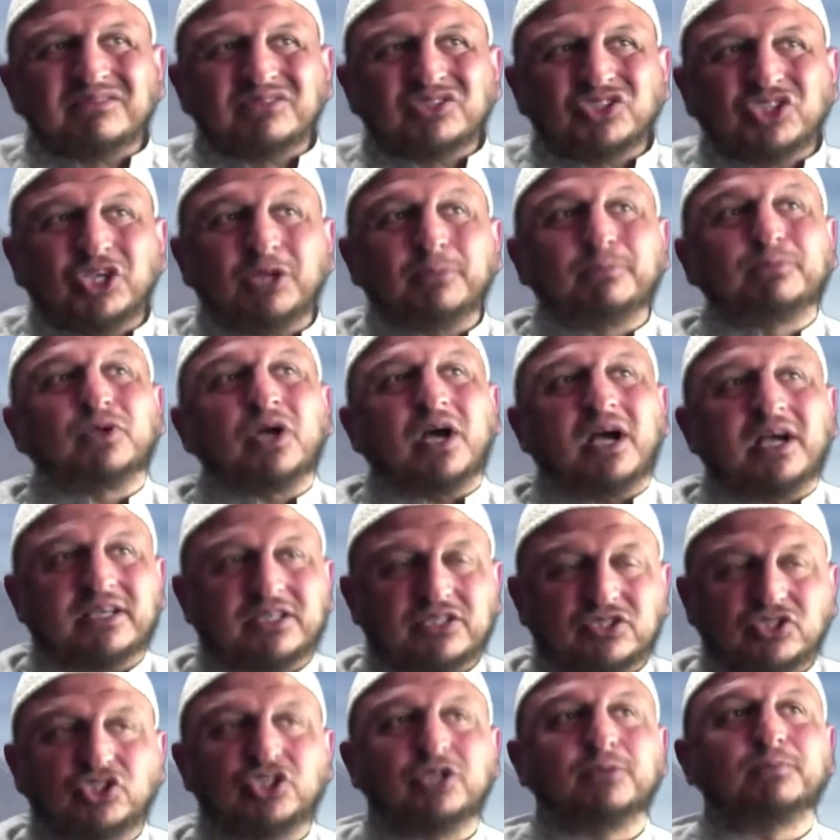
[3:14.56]
cheap talk
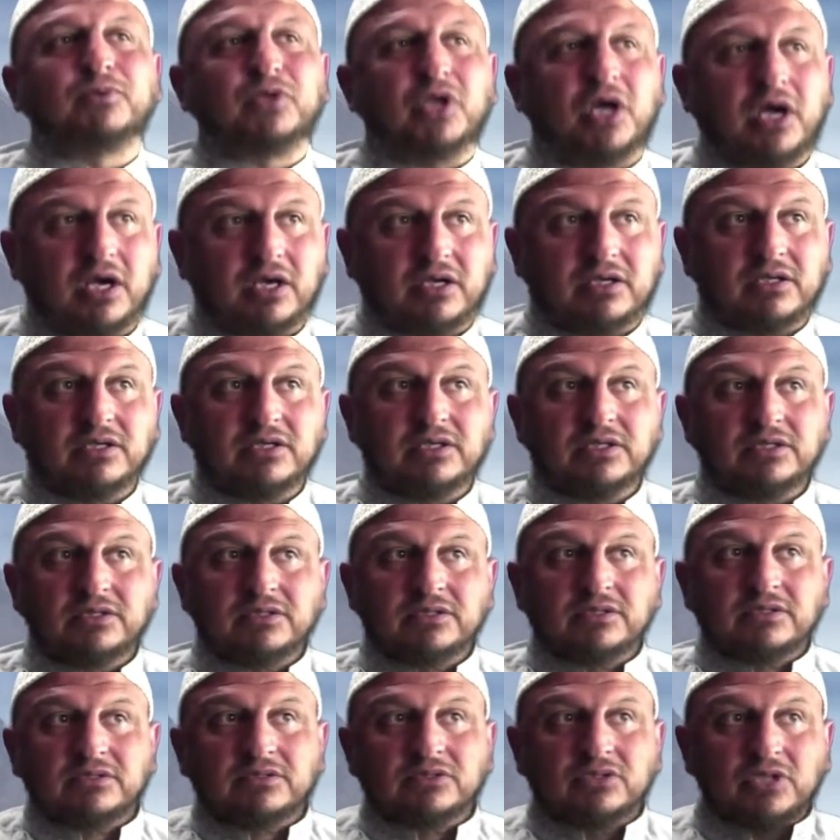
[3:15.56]
is cheap talk.
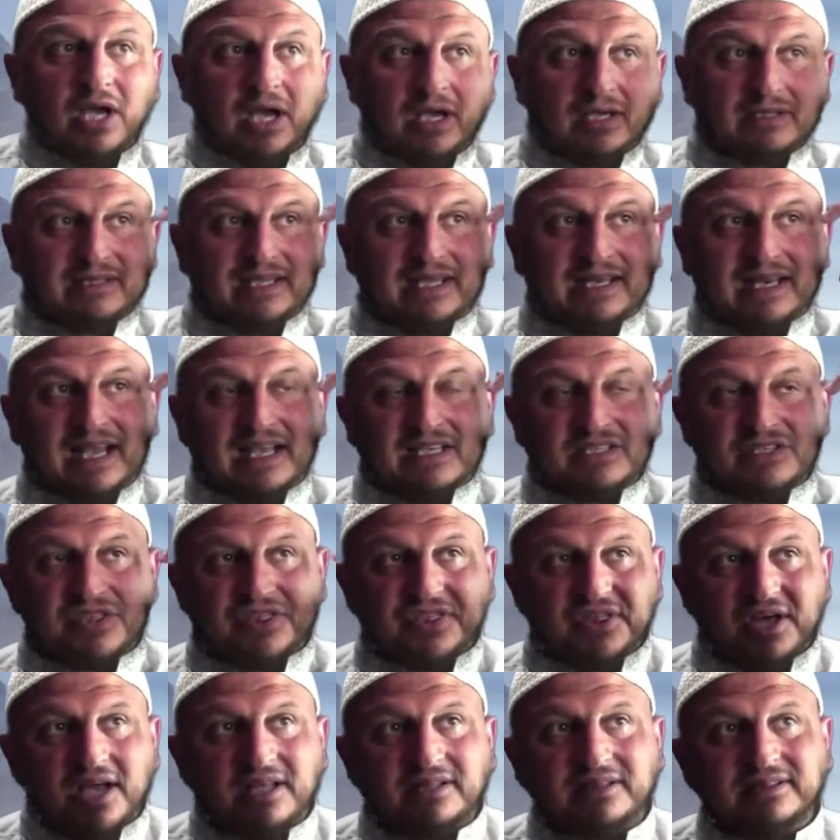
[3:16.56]
Talk that has
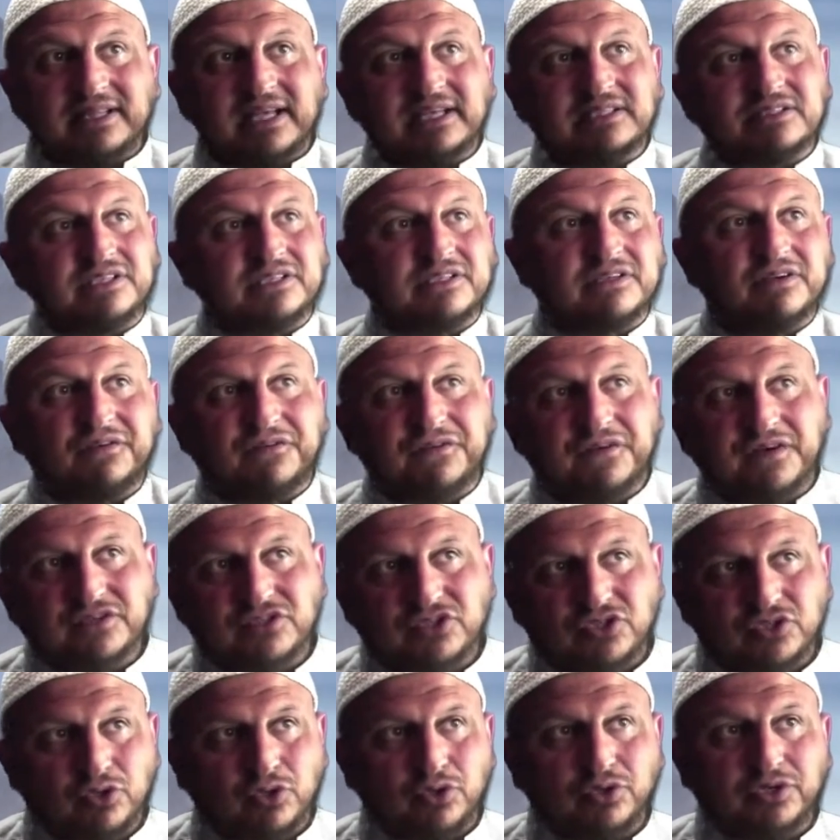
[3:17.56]
thought, that's a different
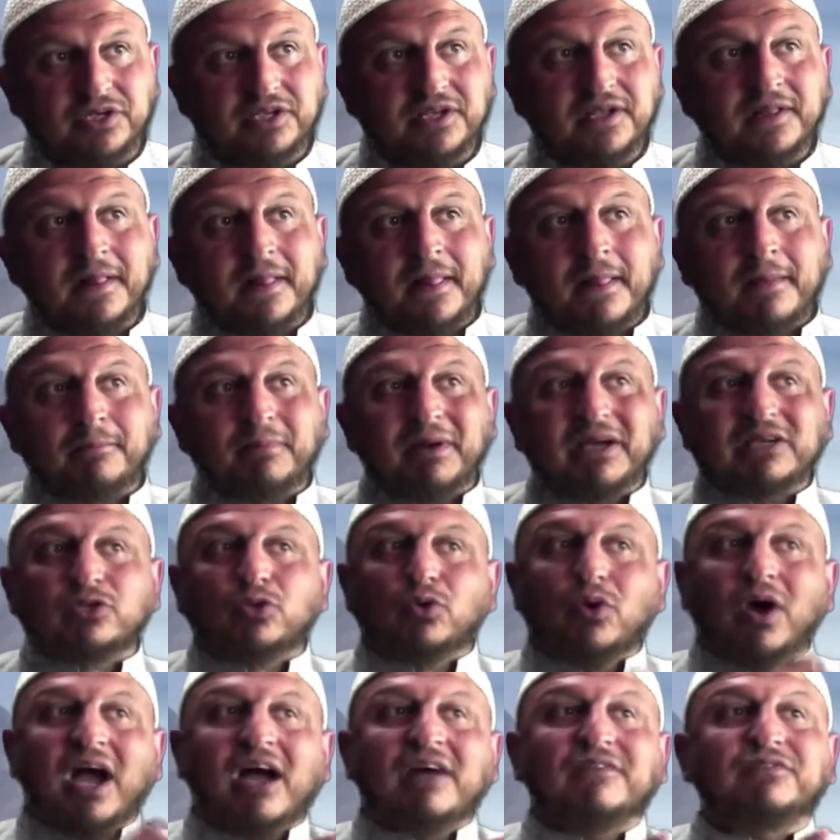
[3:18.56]
story. But
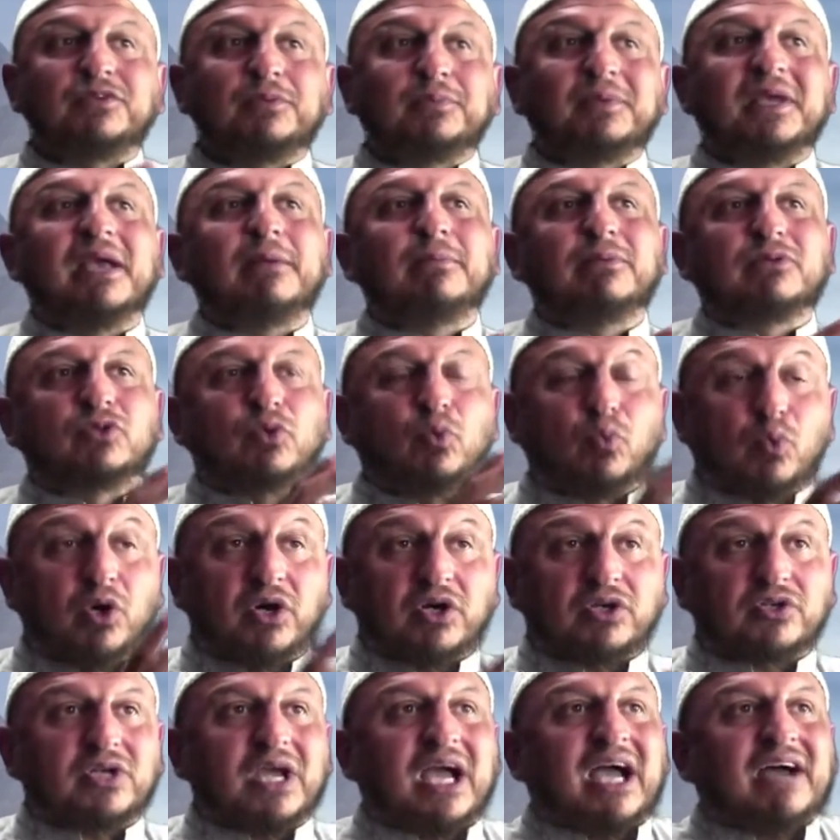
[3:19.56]
you have to be able to
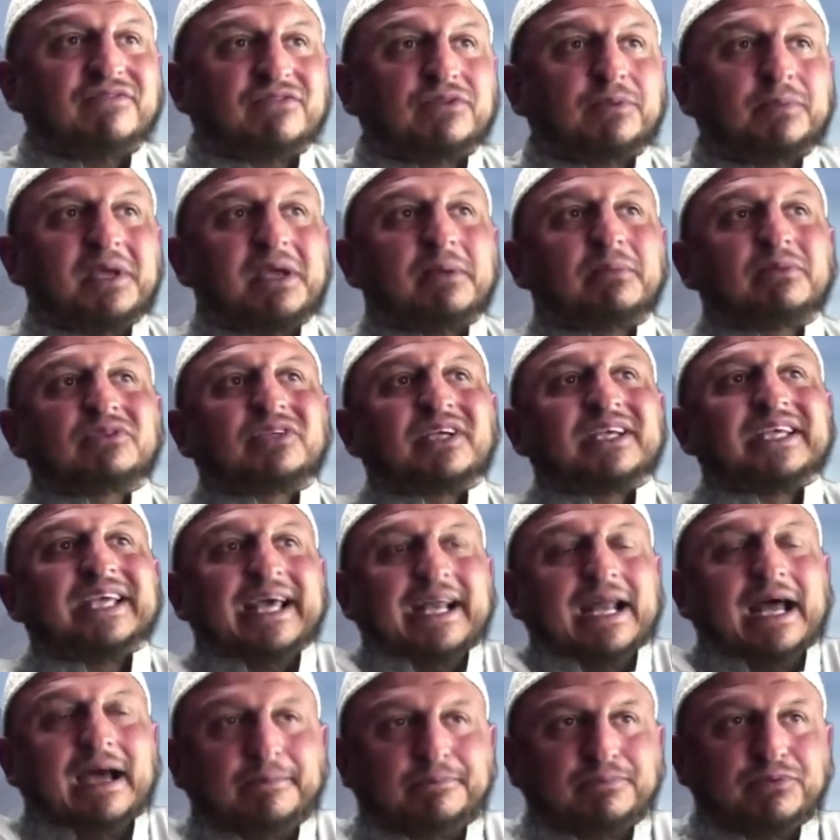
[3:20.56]
work, you have to be able to
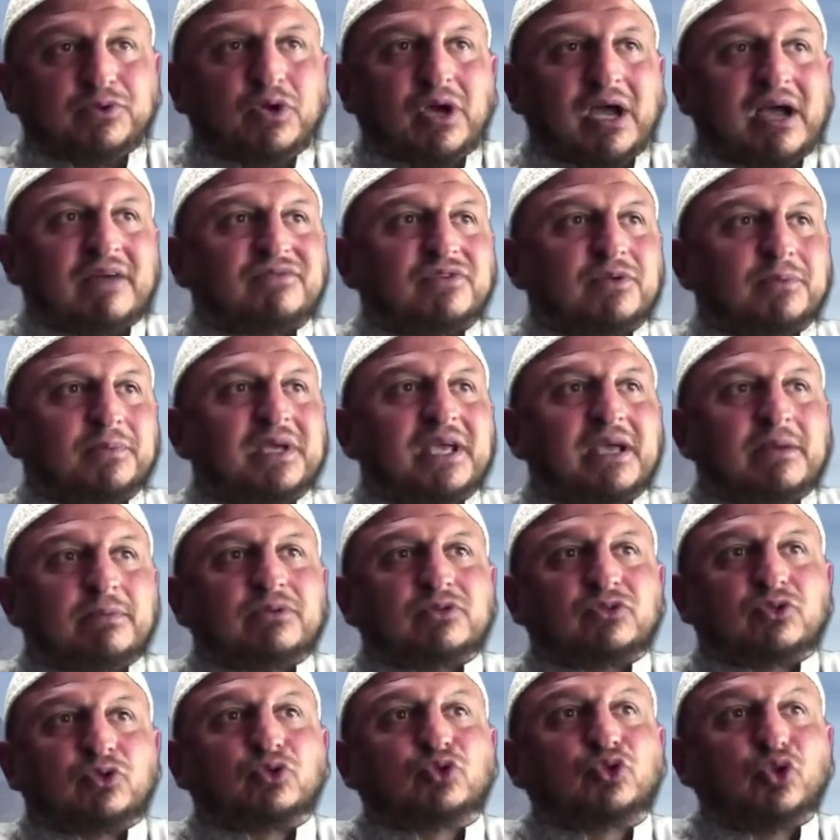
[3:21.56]
get up, you have to be
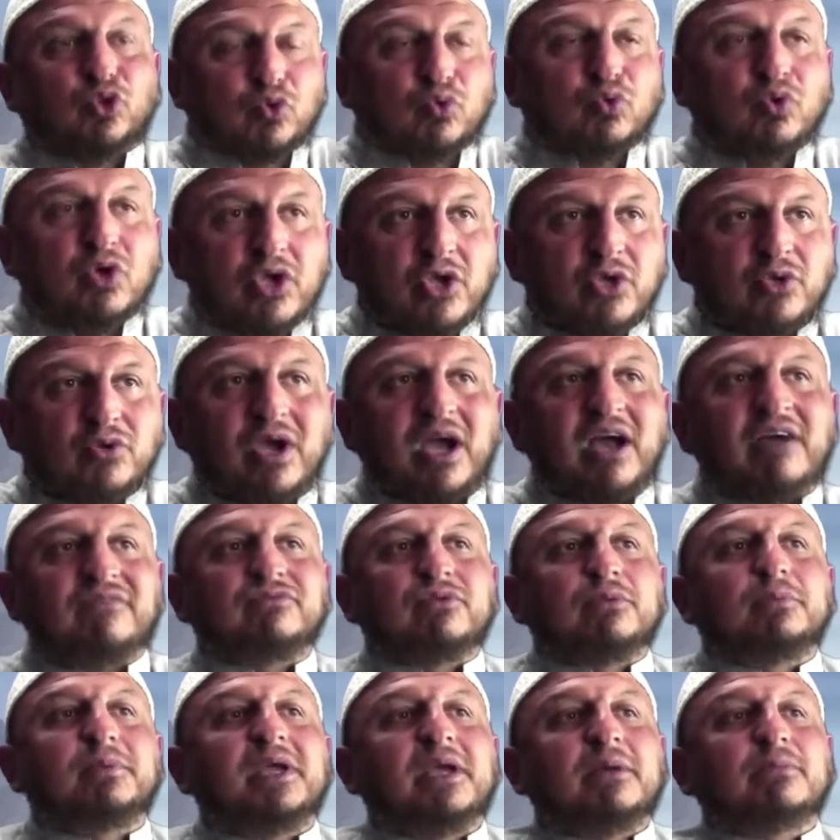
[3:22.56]
able to do, you have
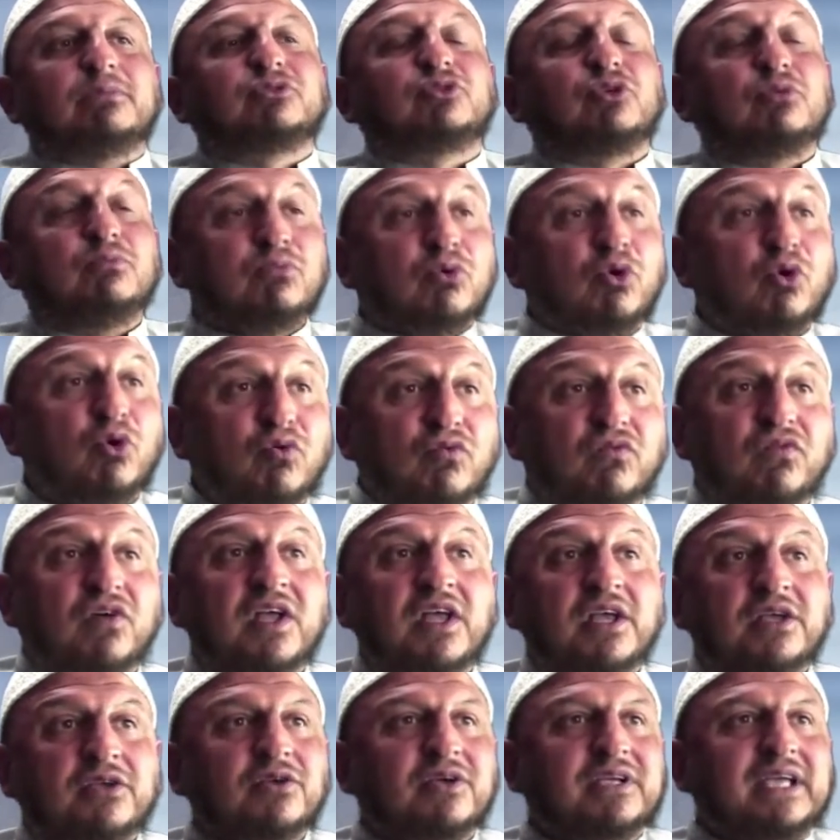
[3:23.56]
to be able to move.
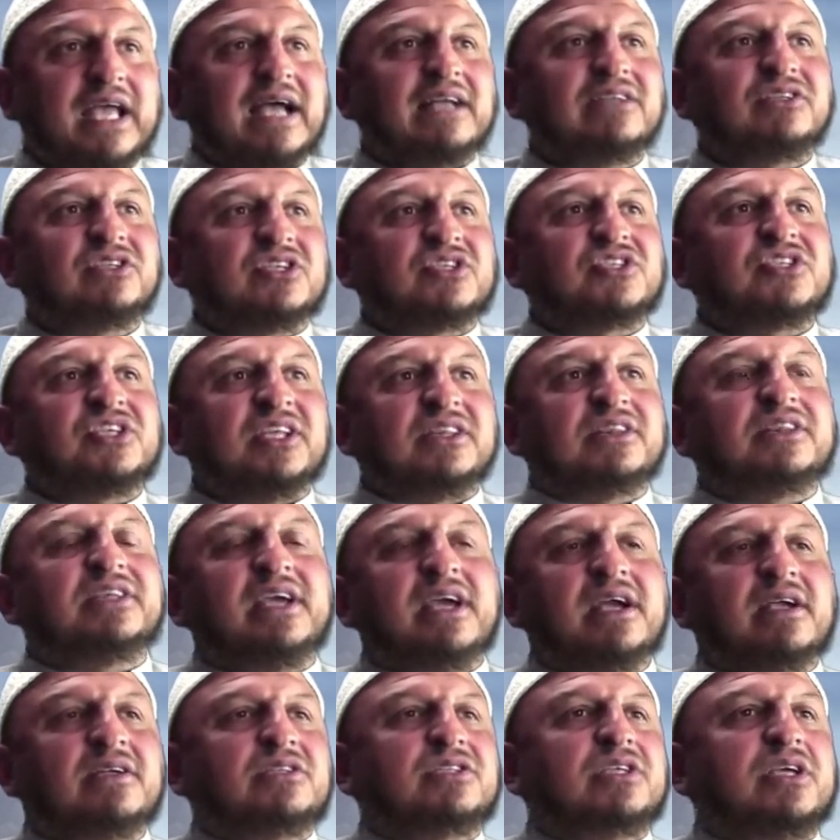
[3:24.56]
You can't just sit
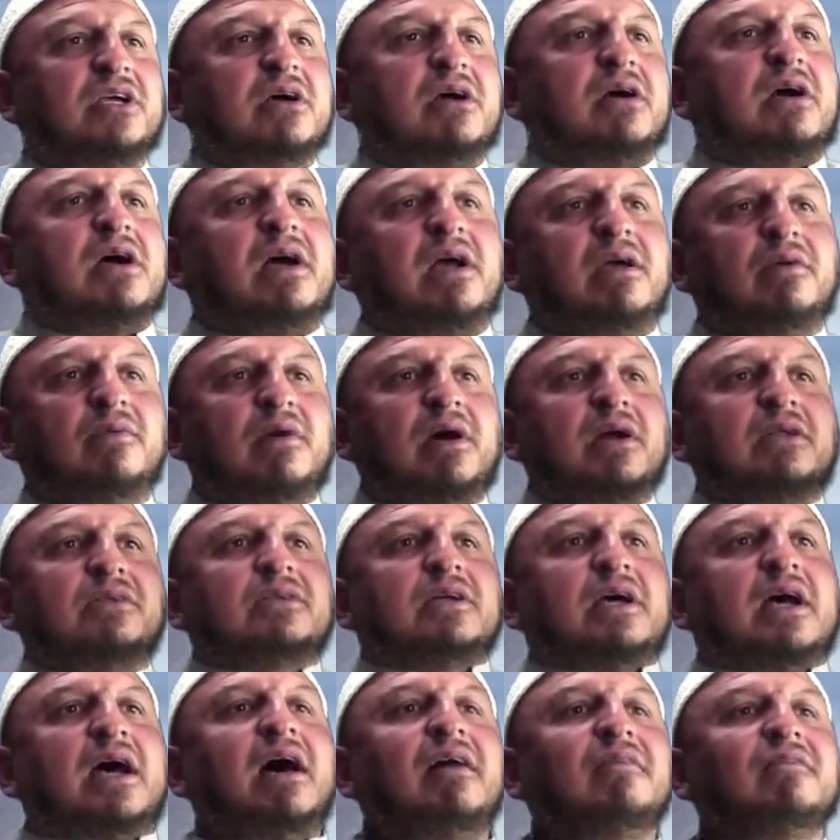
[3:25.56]
there and say, oh, I want
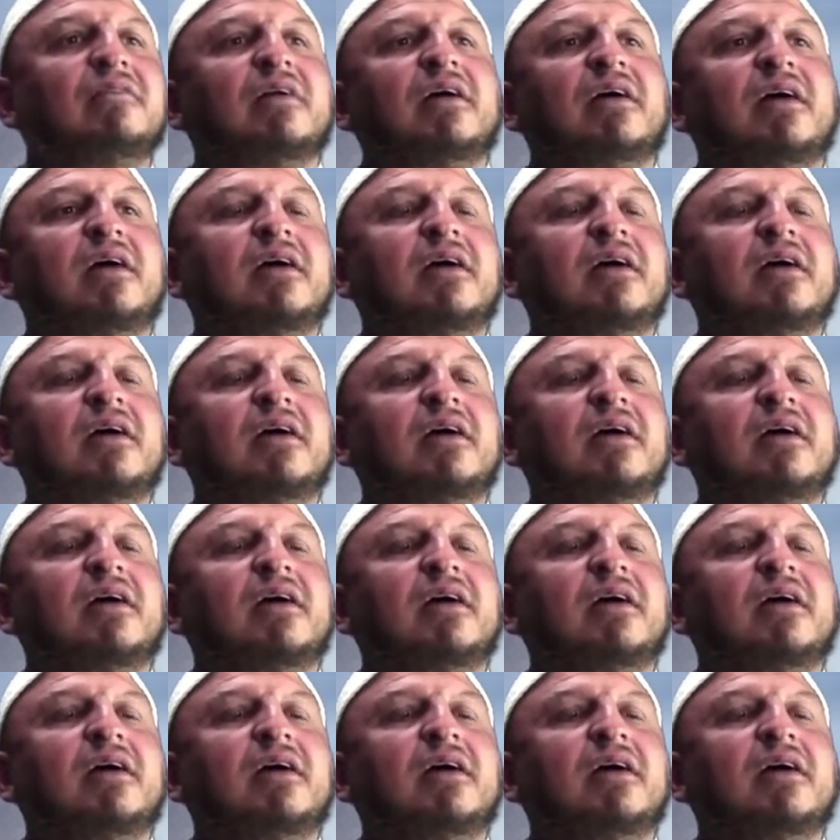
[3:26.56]
to have